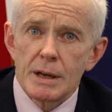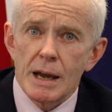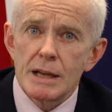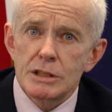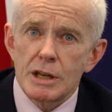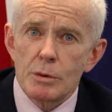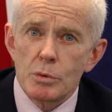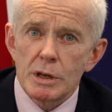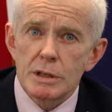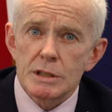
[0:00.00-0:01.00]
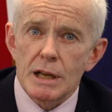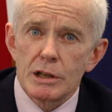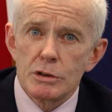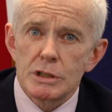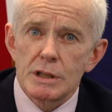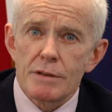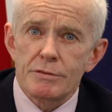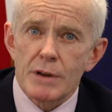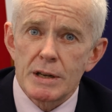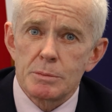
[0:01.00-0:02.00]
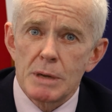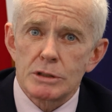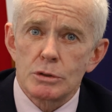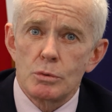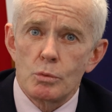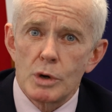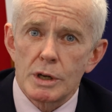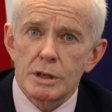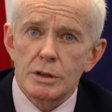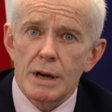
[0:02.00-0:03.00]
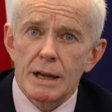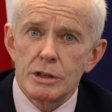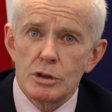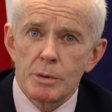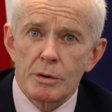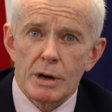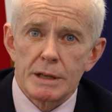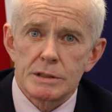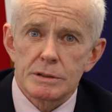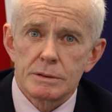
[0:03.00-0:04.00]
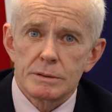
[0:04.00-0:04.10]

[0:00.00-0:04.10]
Aged care workers are losing their fundamental worker and human rights.